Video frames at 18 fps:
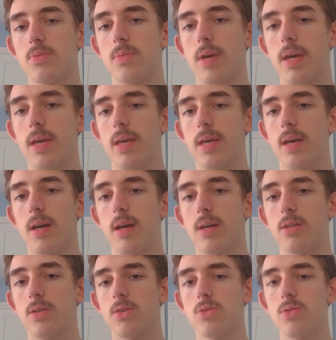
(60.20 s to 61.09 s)
way
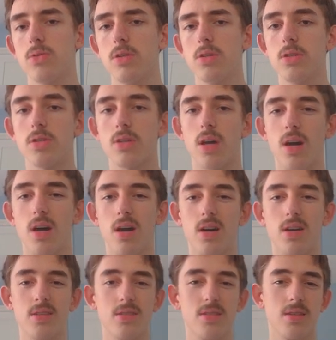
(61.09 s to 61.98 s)
to sort of just
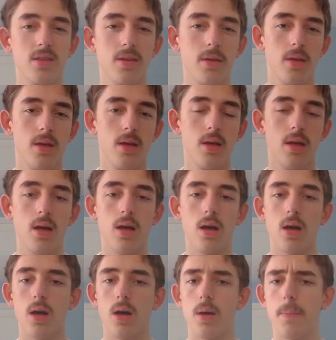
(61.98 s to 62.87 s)
ask
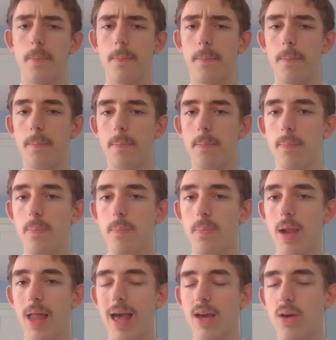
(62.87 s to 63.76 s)

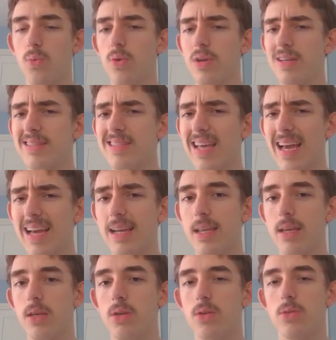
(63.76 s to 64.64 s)
black, what
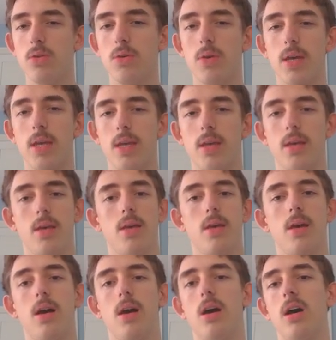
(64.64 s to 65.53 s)
exactly are you doing
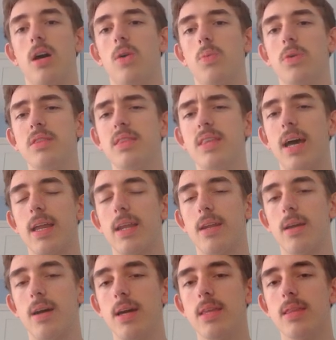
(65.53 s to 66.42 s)
with that
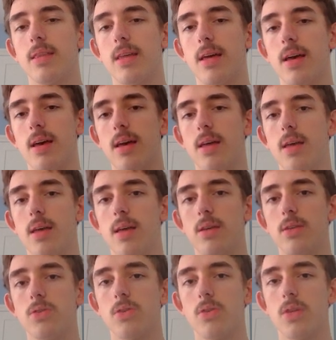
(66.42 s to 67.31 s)
knight there?
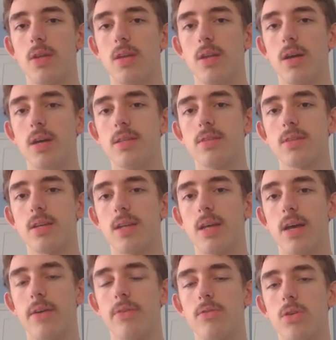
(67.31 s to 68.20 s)
So the knight's going
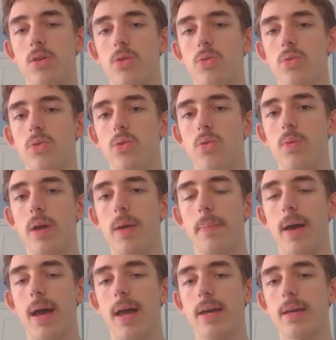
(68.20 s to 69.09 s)
to have to go all the way
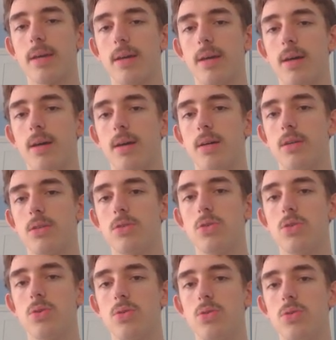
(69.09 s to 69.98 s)
back
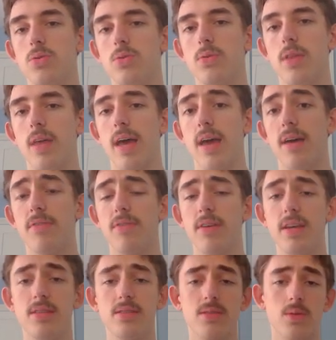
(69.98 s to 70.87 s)
to the
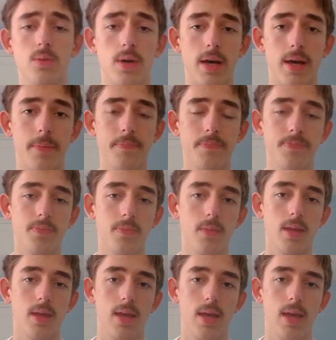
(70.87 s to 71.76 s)
f8 square,
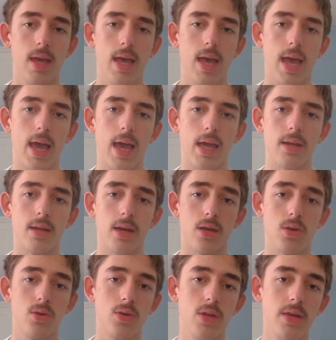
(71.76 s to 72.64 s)
and I
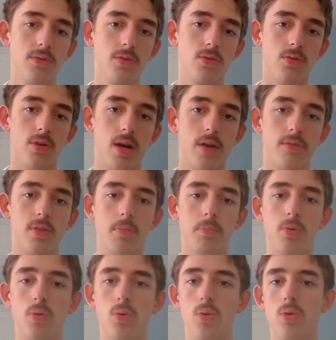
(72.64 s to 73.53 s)
could even drive the
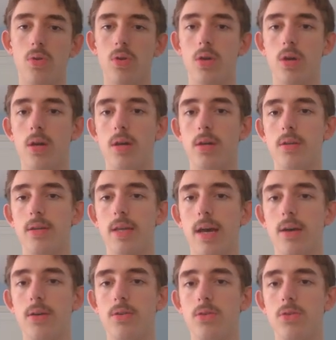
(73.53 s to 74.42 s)
pawn
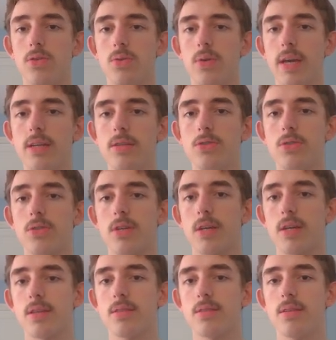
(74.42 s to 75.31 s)
down to
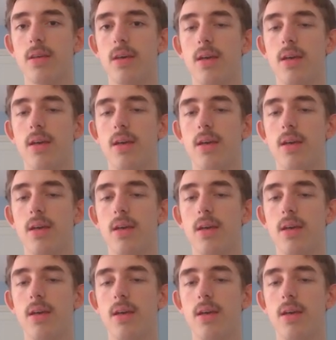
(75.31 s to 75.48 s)
h6,